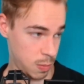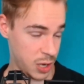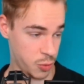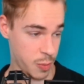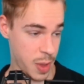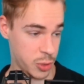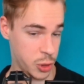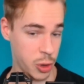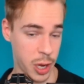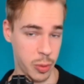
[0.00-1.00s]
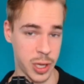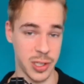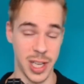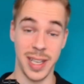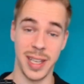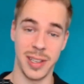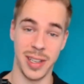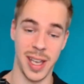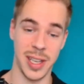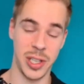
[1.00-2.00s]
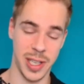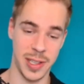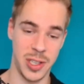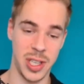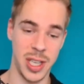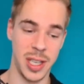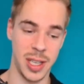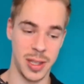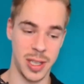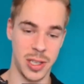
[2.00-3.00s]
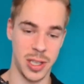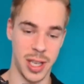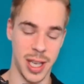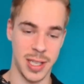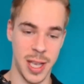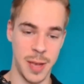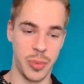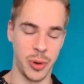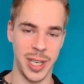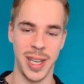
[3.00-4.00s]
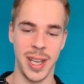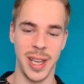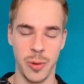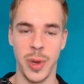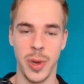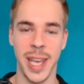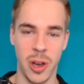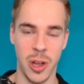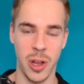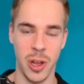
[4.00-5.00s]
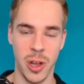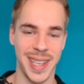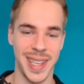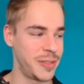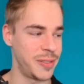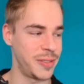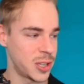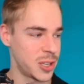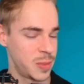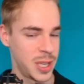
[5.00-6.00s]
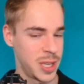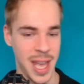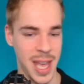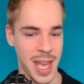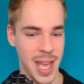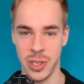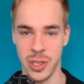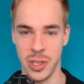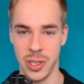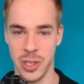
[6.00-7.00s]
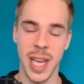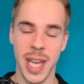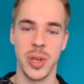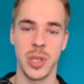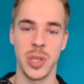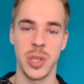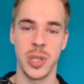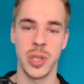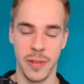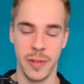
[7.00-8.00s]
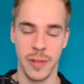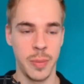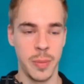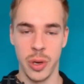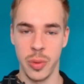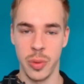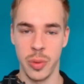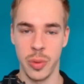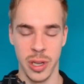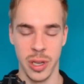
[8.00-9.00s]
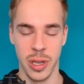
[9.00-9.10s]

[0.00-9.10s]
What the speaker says: It remembered who I was. And as you can see in this example, when I called back, it never asked me, hey, what is your email address? What is your phone number? What is your